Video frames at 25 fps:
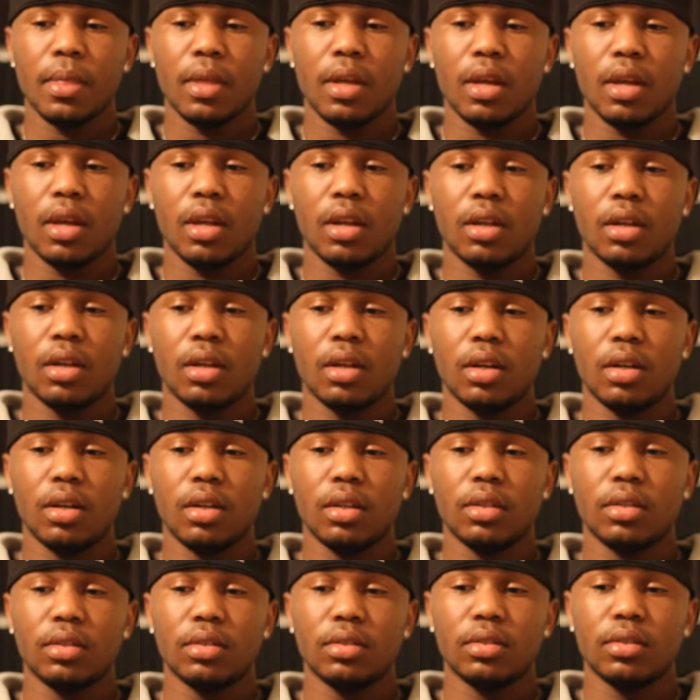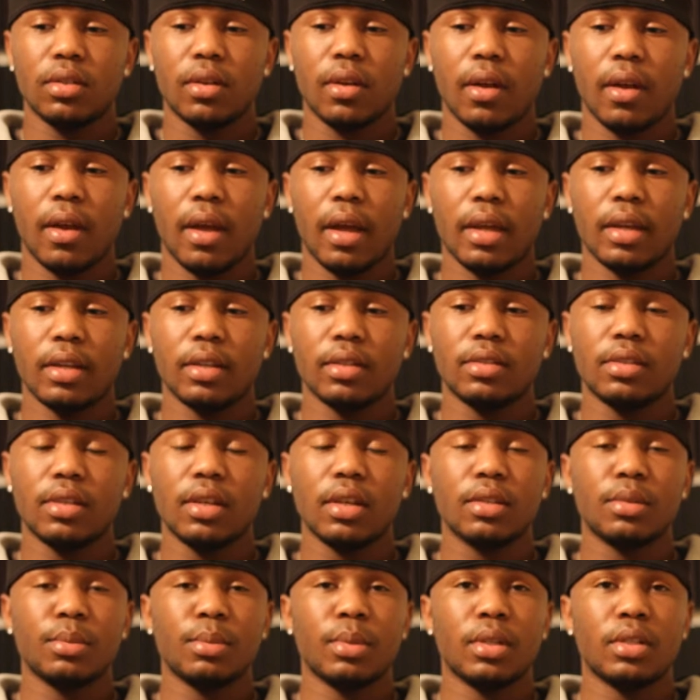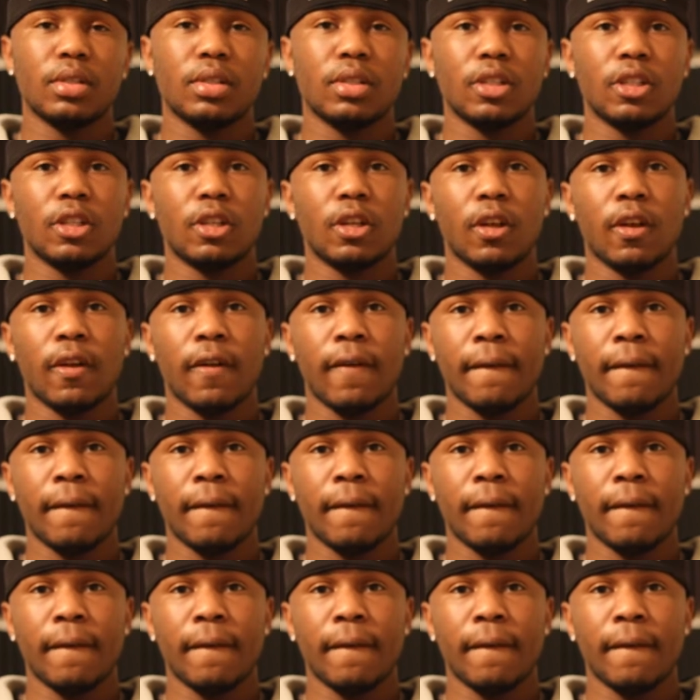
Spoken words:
And I get a text message